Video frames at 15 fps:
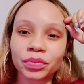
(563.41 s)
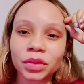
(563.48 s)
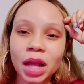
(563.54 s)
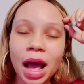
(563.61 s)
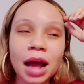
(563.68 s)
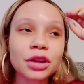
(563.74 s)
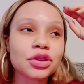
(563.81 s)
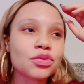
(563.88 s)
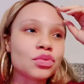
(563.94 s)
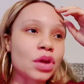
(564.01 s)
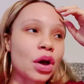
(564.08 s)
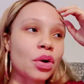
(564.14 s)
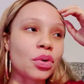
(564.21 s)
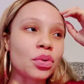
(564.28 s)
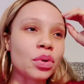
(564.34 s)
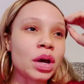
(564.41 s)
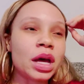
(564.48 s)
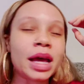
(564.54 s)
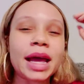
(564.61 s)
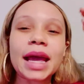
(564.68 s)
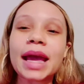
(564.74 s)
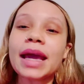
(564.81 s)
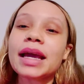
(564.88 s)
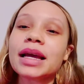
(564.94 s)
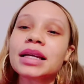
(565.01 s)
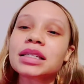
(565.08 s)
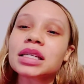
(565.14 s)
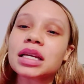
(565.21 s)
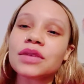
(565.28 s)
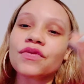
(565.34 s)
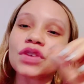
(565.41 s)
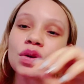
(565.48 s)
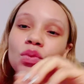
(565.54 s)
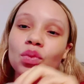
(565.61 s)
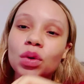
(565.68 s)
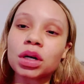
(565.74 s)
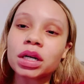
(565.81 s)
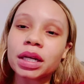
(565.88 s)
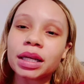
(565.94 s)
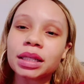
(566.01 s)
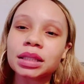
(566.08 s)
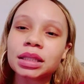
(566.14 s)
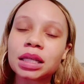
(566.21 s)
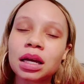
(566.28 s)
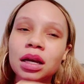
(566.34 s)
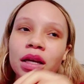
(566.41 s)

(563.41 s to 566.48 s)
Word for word: How do you know? And if it was,